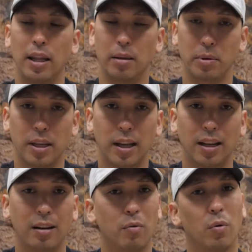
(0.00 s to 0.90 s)
in the
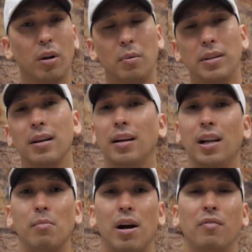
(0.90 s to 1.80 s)
beginning, we're gonna be
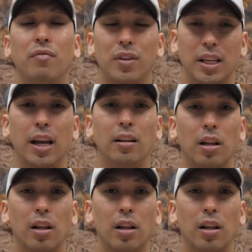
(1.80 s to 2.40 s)
talking about VA